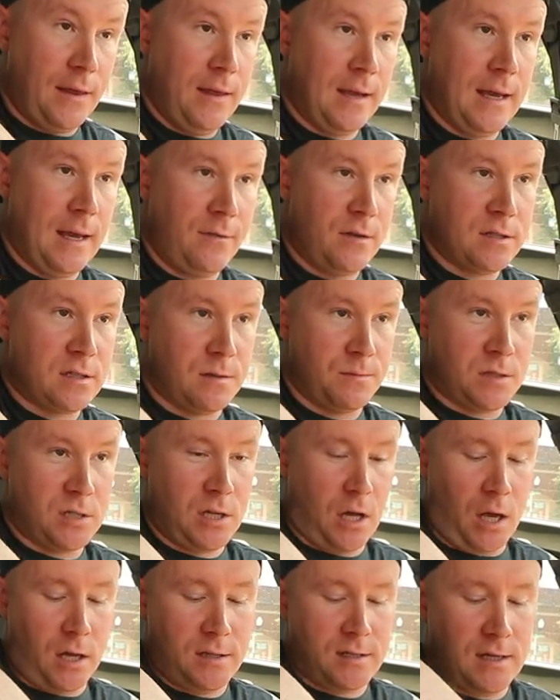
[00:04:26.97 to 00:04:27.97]
they gave us some
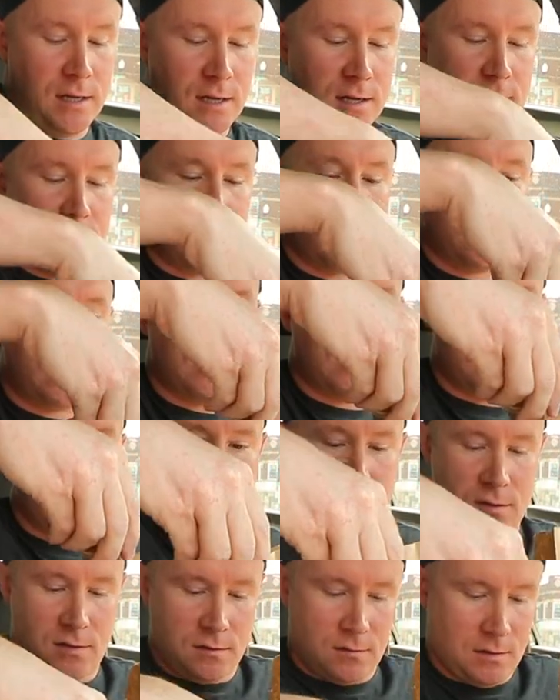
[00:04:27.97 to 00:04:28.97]
salsas, which
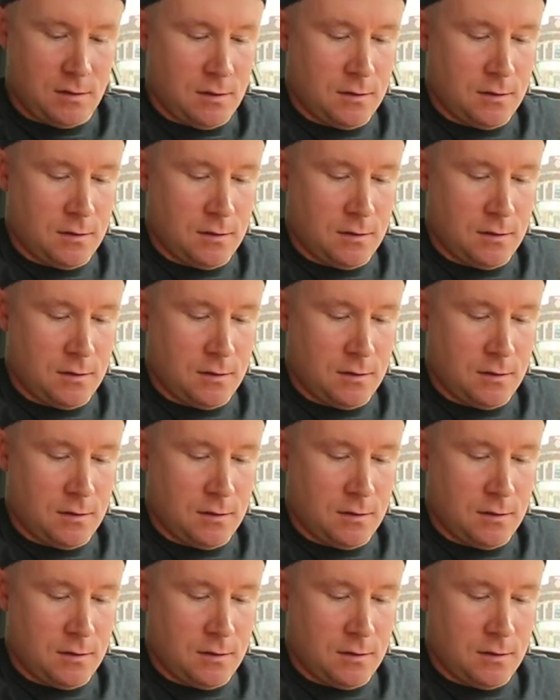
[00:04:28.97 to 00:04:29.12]
is